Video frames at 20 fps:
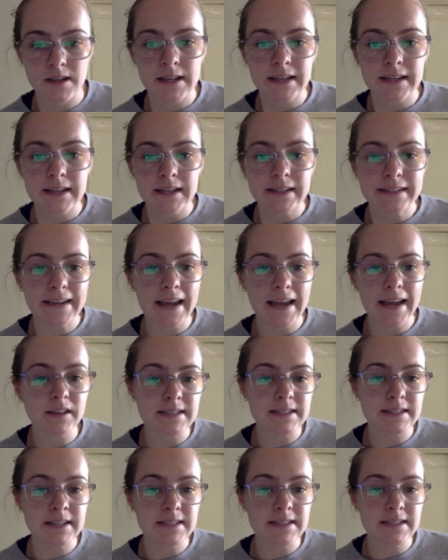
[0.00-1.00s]
Now
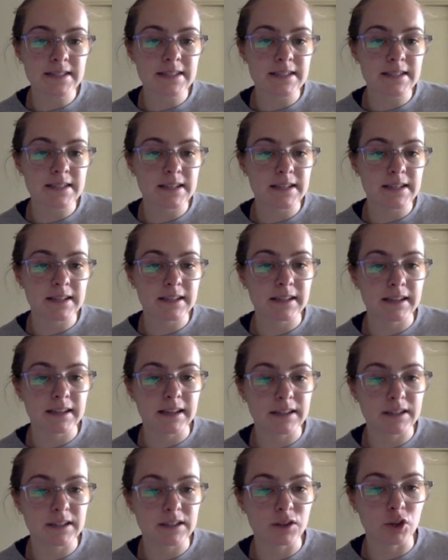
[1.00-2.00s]
let's
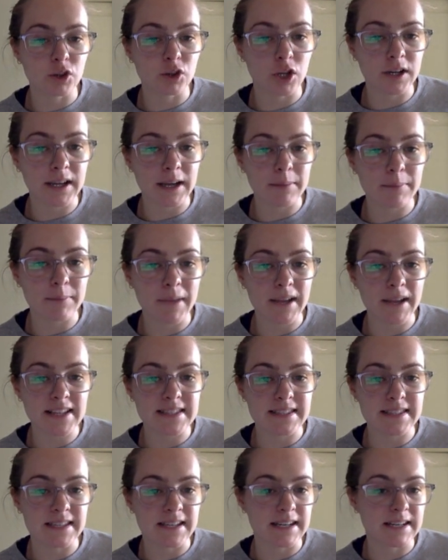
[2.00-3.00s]
look at my
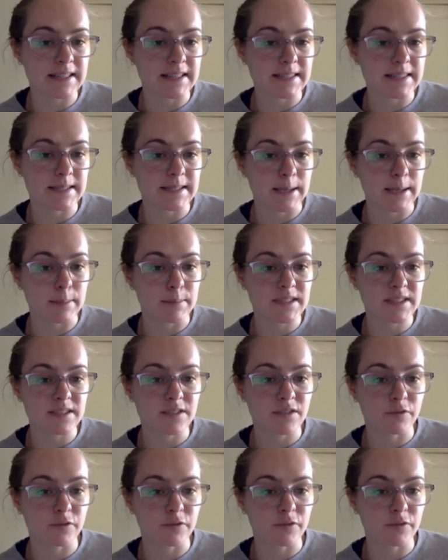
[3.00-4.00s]
sentence stems for my